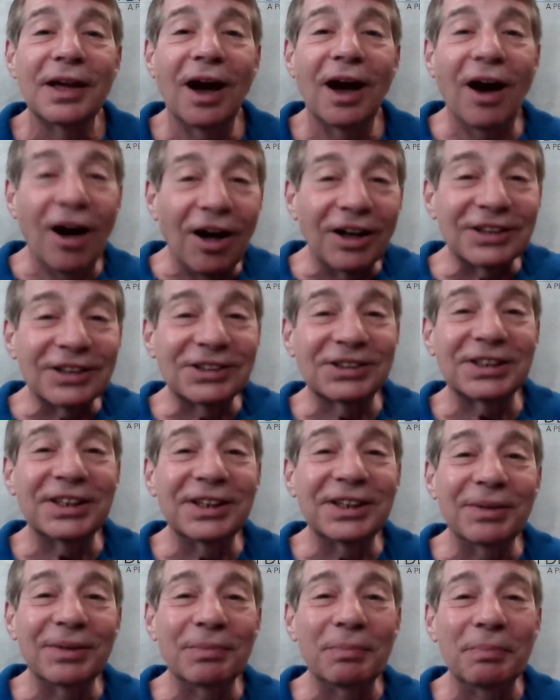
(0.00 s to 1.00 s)

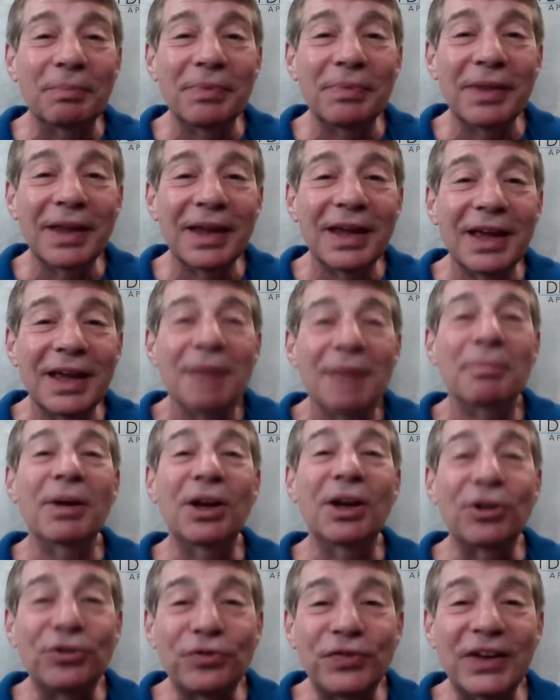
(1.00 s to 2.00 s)
Awesome!
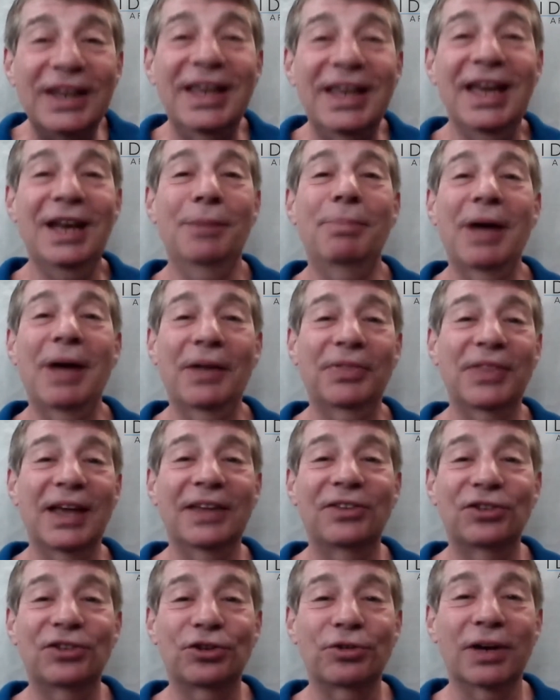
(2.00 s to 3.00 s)
Because forget about
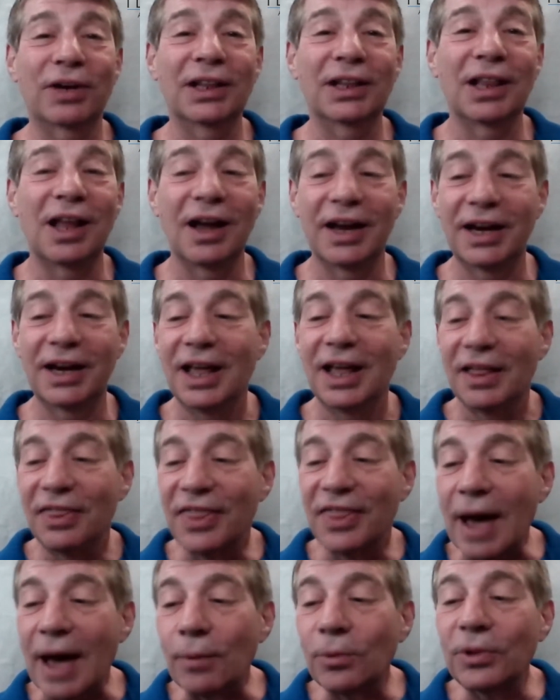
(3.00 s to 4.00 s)
that straight line.
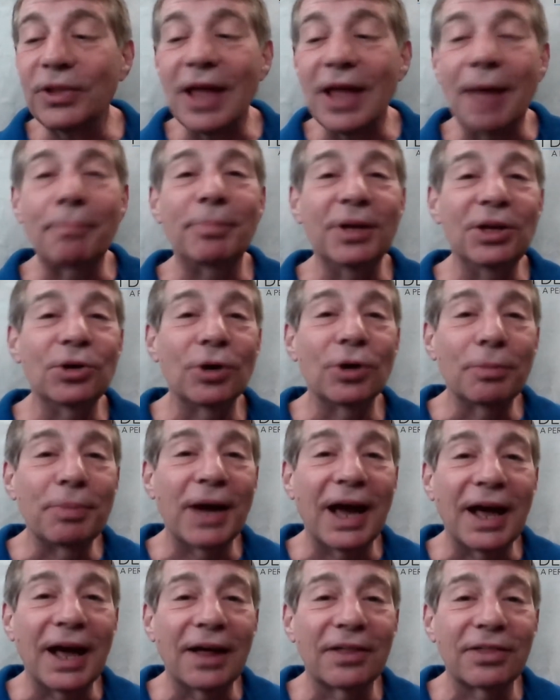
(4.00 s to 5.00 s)
That will not be your
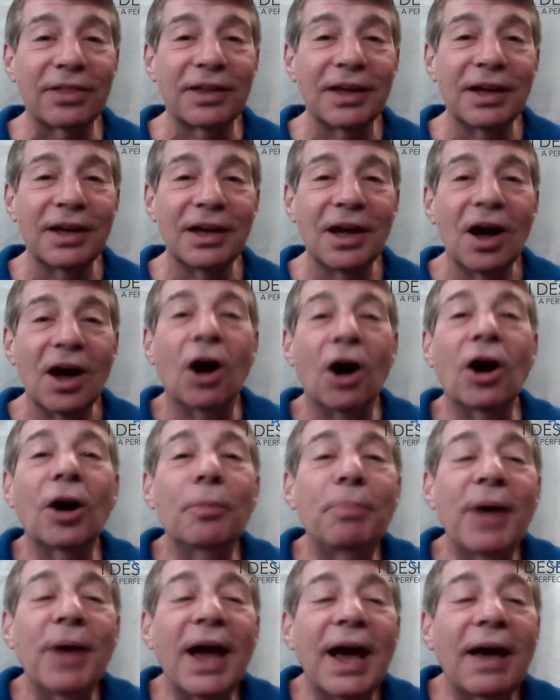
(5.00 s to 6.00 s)
path.
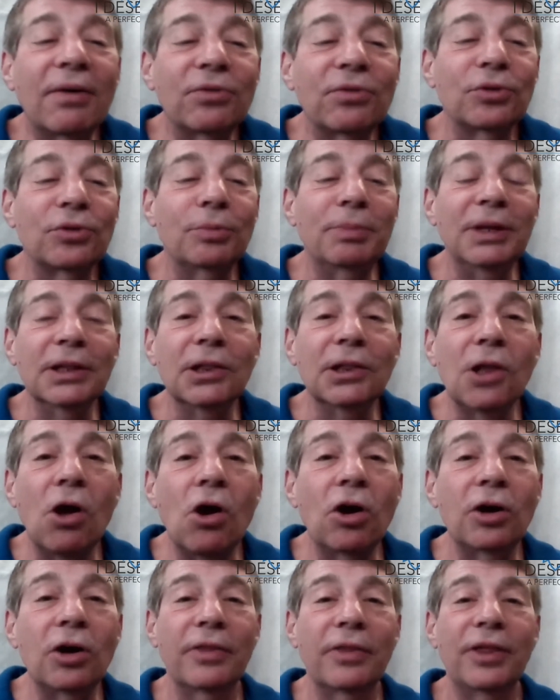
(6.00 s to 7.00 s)
Our paths will be
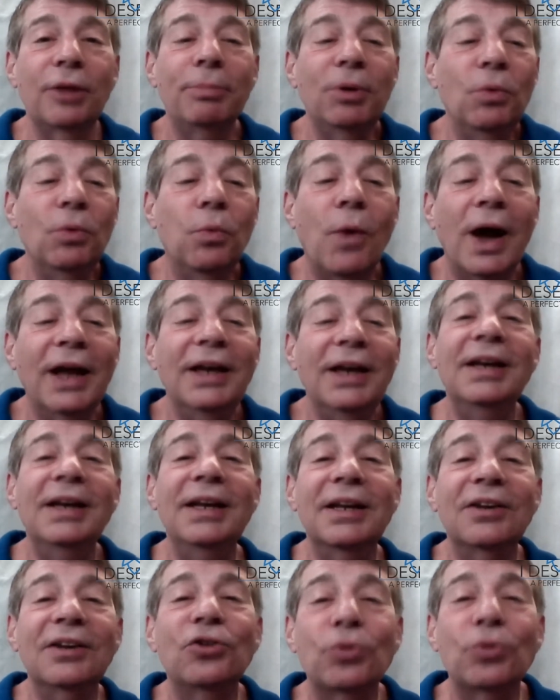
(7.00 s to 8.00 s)
longer. They'll be
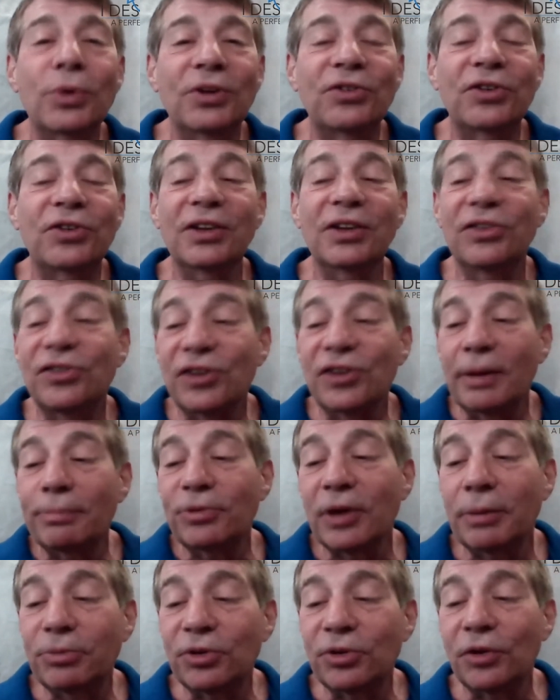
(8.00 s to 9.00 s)
windy and twisty, and
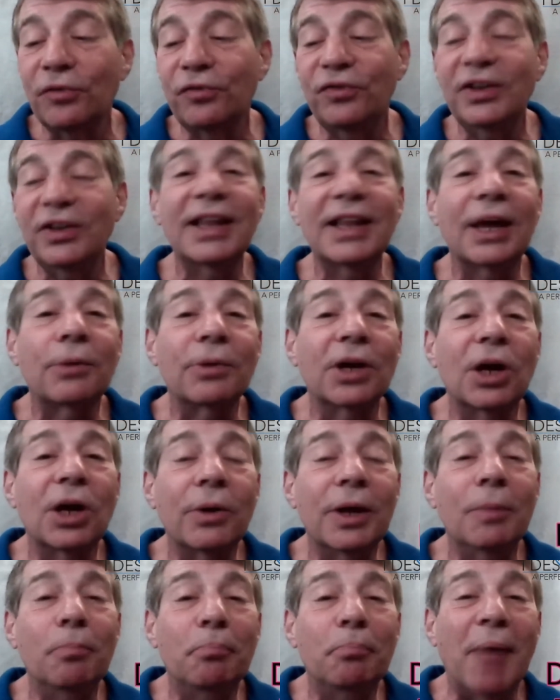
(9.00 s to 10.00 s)
sometimes it'll feel like we're
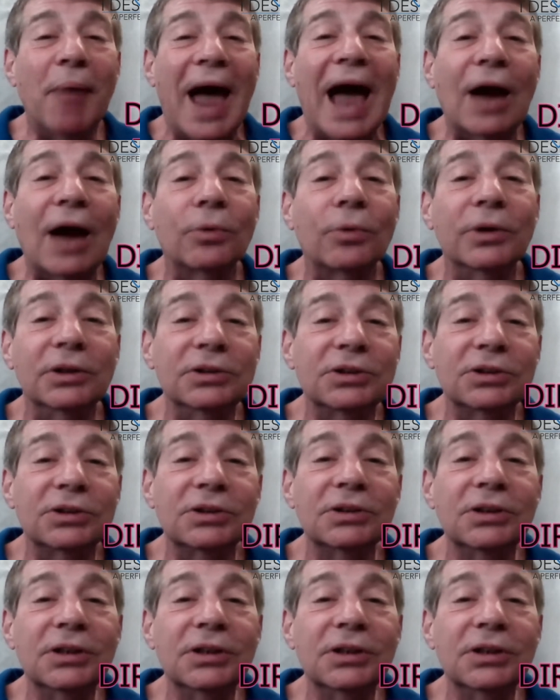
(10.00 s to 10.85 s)
going backwards.